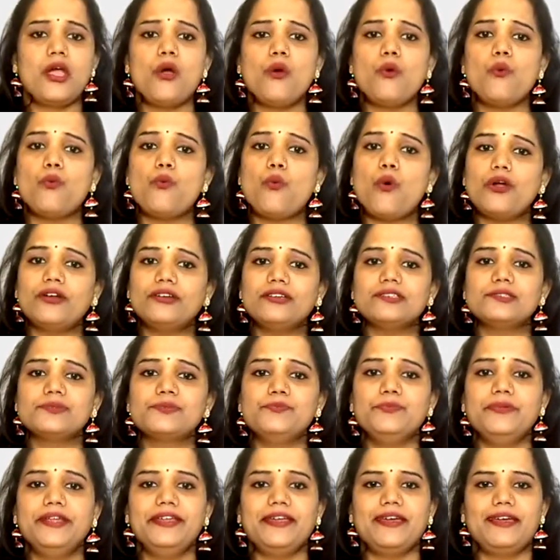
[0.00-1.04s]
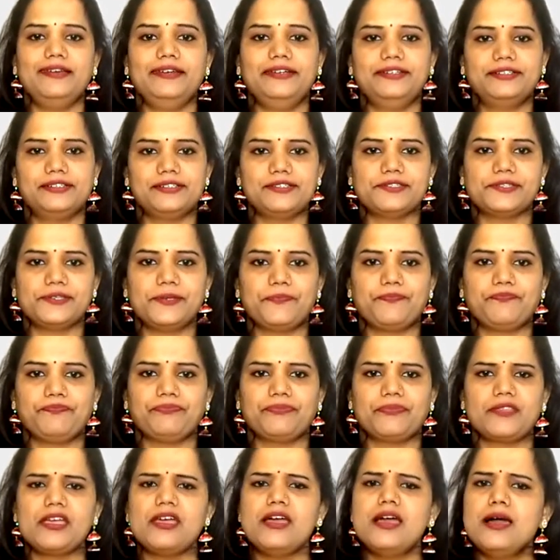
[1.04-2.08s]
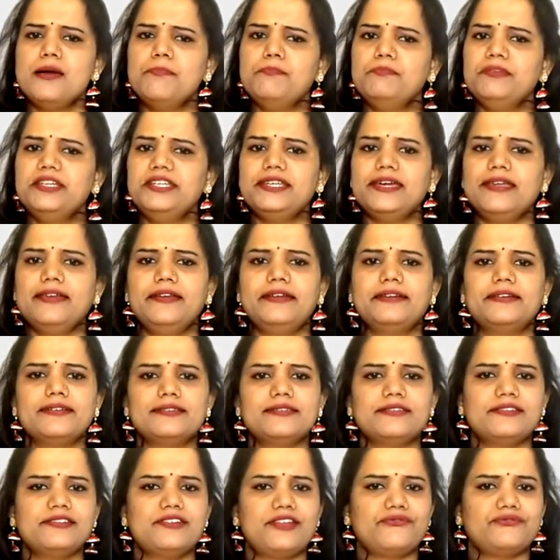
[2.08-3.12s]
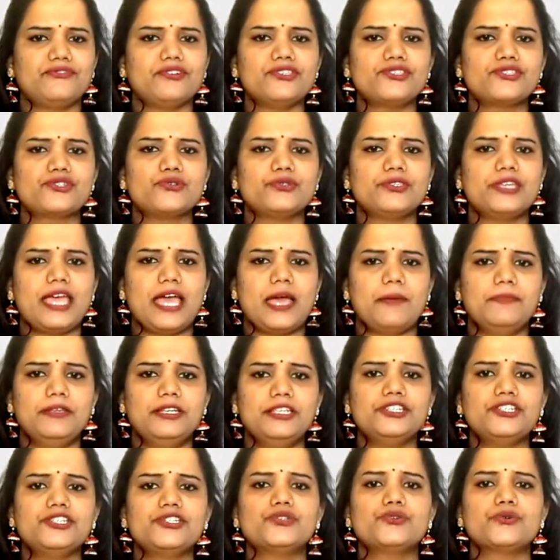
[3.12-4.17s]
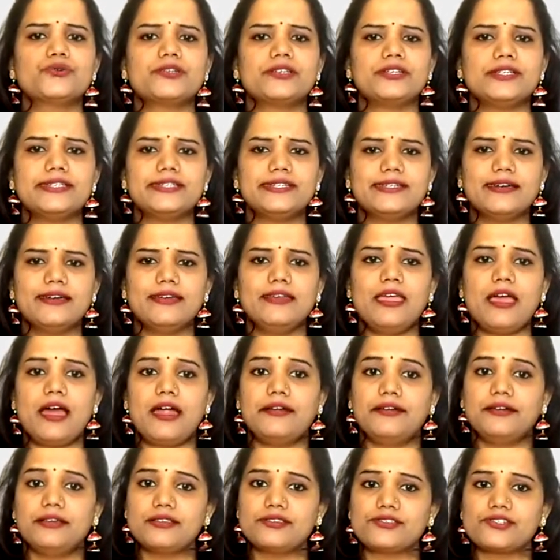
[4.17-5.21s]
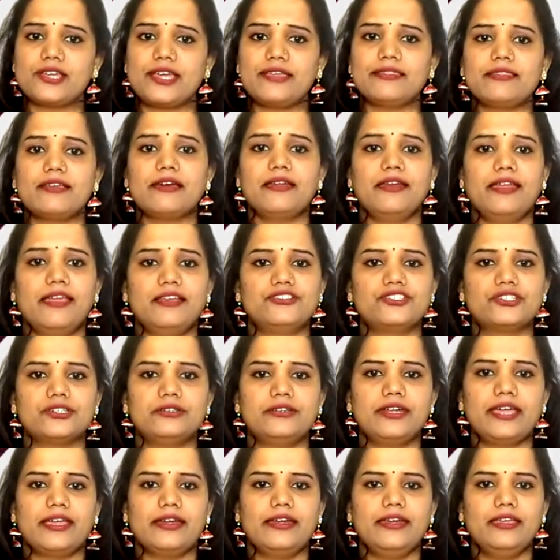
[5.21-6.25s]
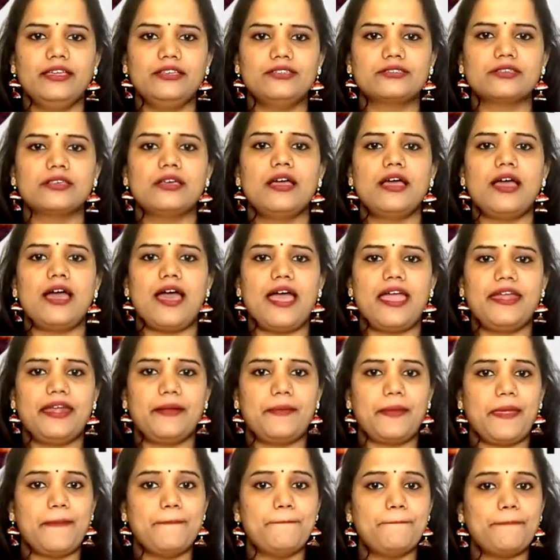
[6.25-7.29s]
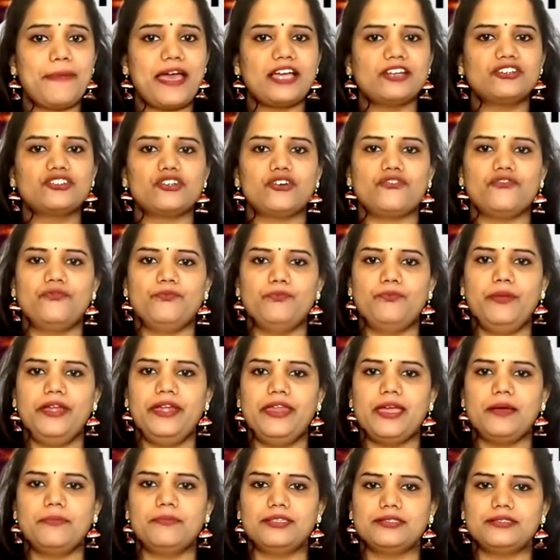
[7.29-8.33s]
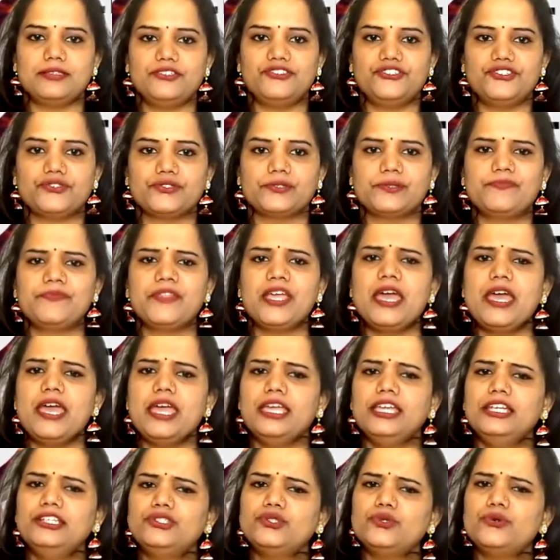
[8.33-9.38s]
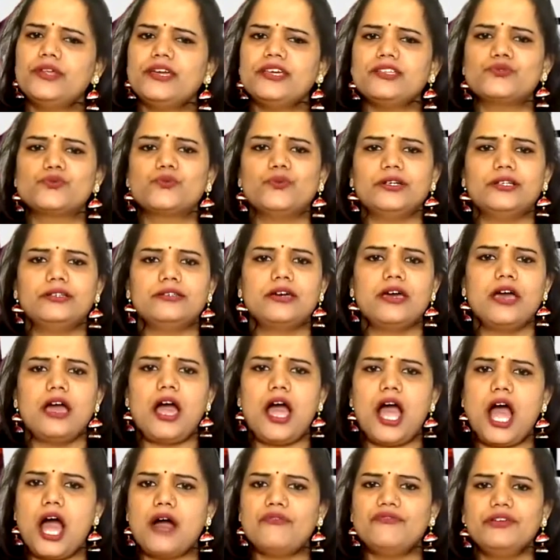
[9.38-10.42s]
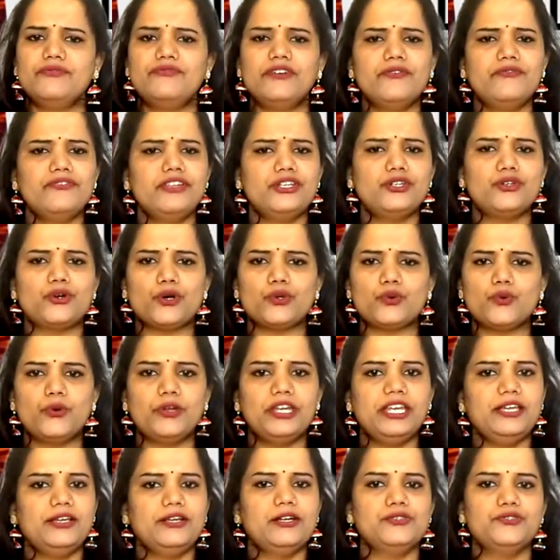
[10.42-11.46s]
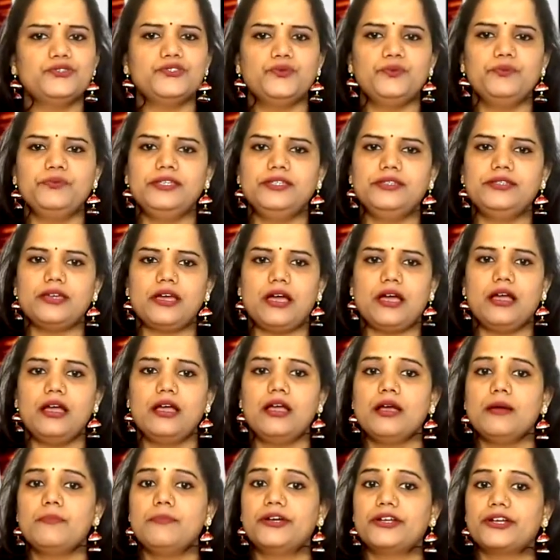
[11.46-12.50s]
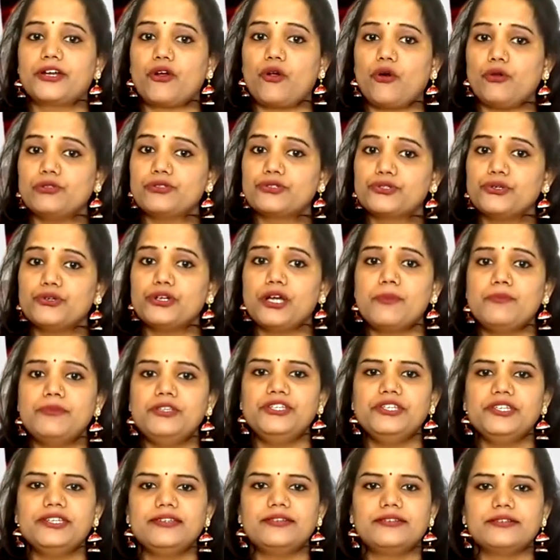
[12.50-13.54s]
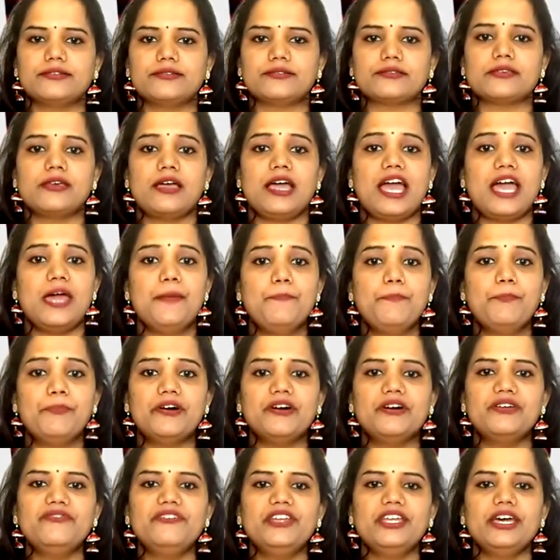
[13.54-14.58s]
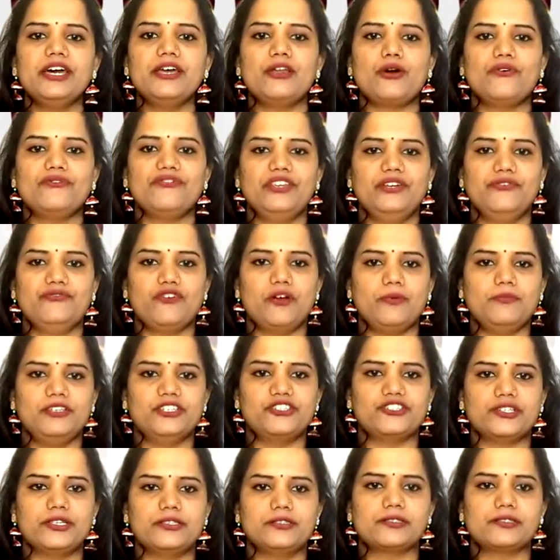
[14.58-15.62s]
What is media literacy? Media literacy refers to the ability to critically understand the nature, techniques, and impact of media messages. In today's world, however, we not only consume media, but are also communicators and purveyor of information,